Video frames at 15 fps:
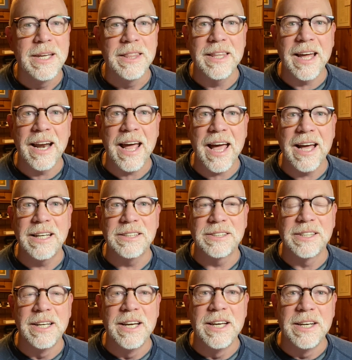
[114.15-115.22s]
that has
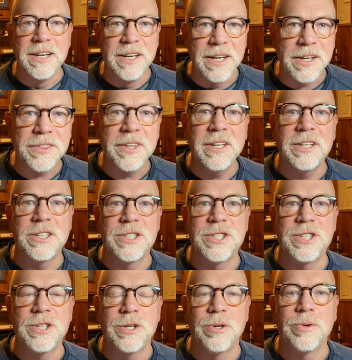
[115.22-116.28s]
nothing to
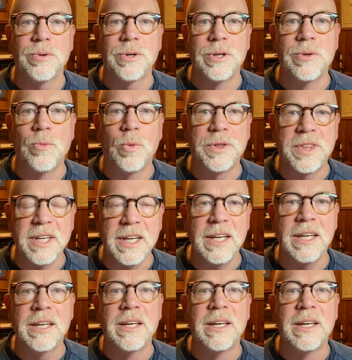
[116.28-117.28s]
do with the